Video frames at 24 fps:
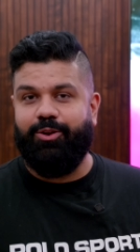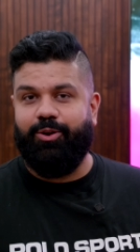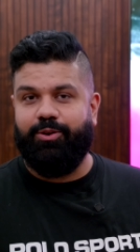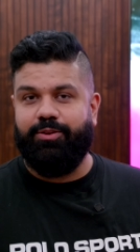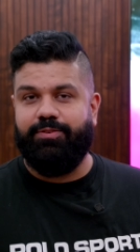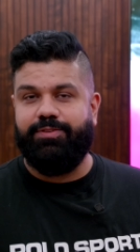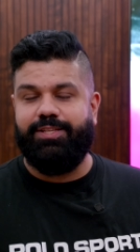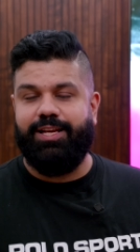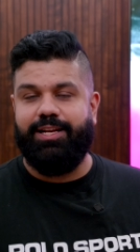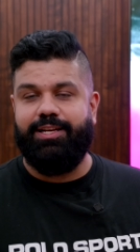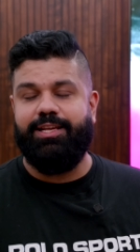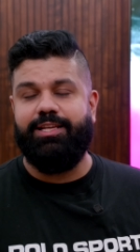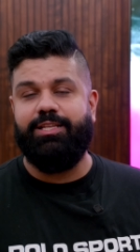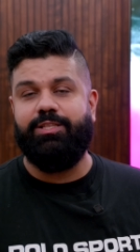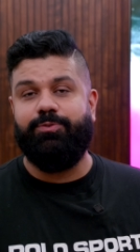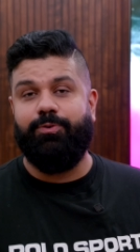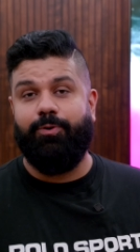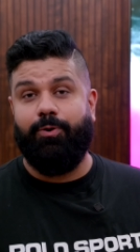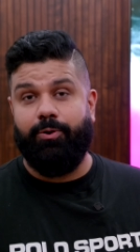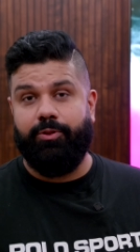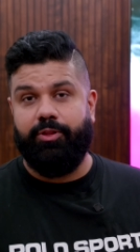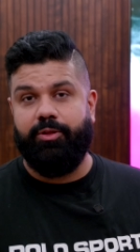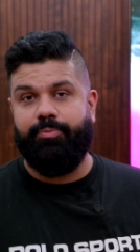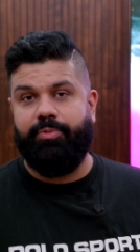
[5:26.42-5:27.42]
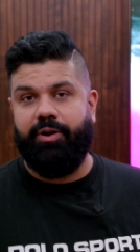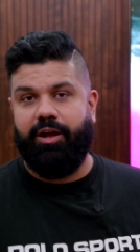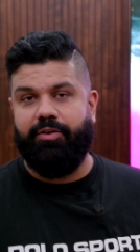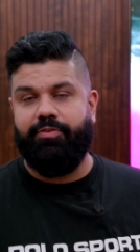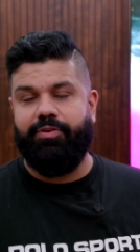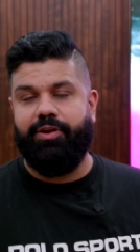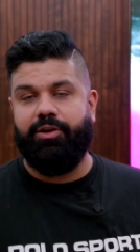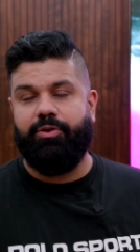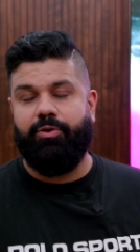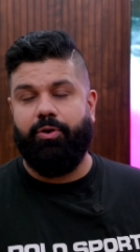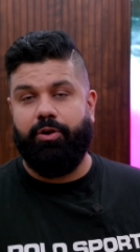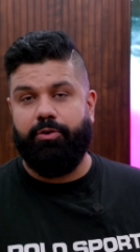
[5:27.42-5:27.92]
a lot of settings for the
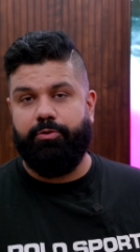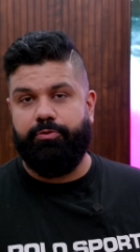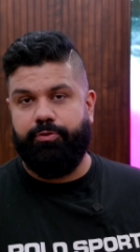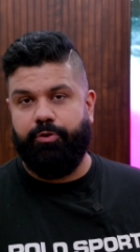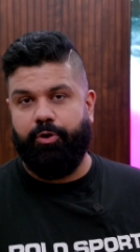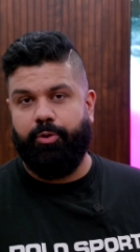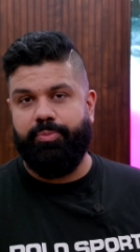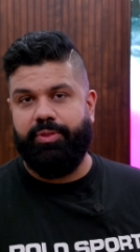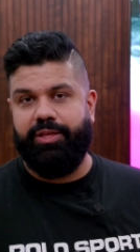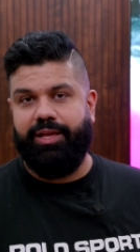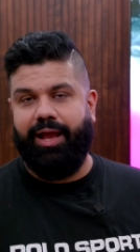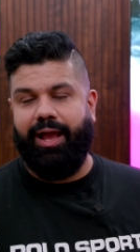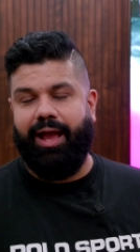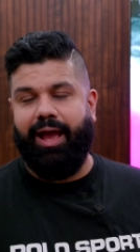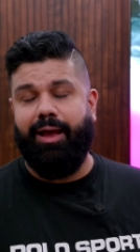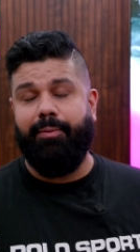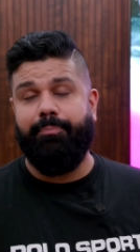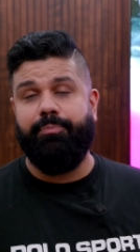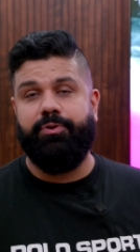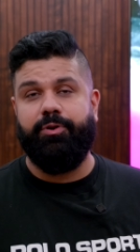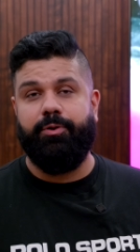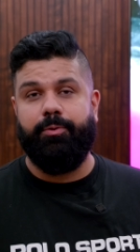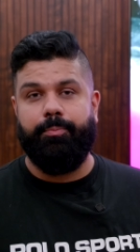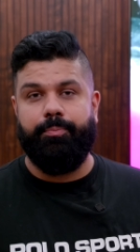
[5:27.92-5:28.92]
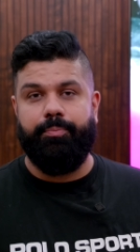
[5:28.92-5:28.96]
Bravia Quad from the app,